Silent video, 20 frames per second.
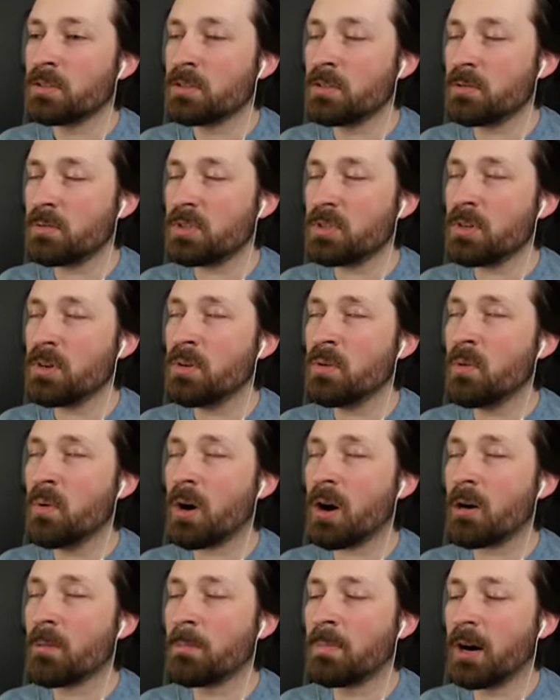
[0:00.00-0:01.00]
You two
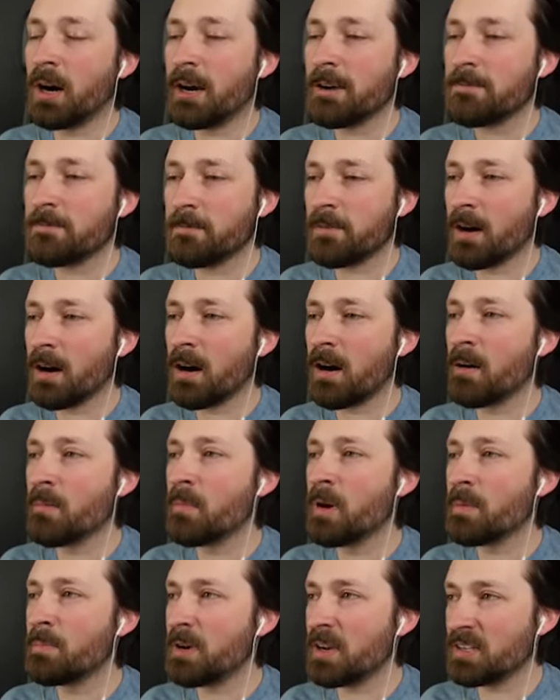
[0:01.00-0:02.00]
are by far
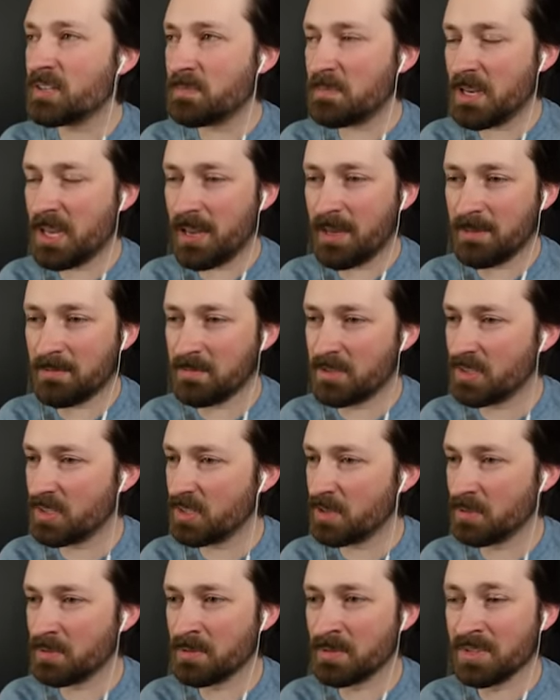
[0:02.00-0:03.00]
my best behaved
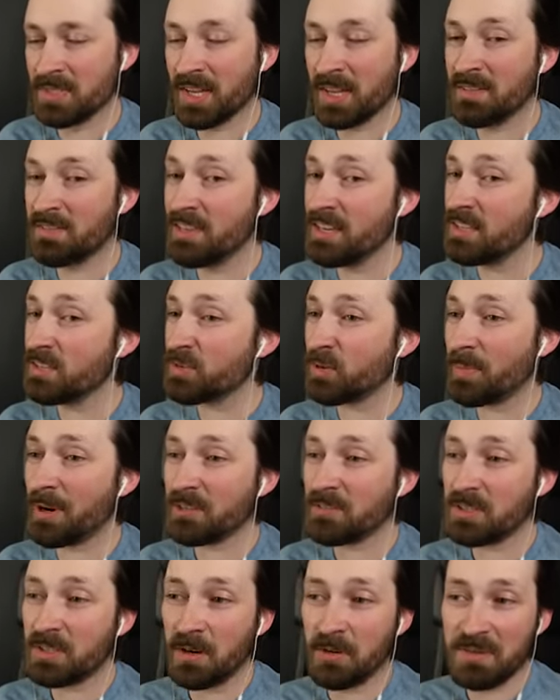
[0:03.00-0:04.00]
students, and things are
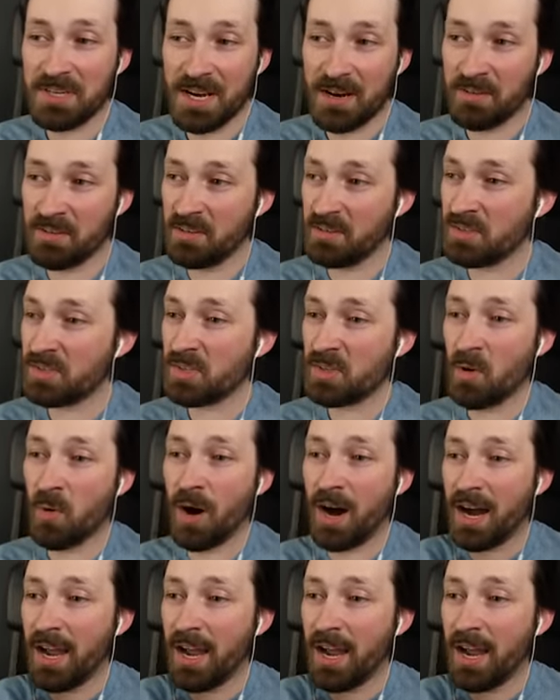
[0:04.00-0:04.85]
about to go down in this school.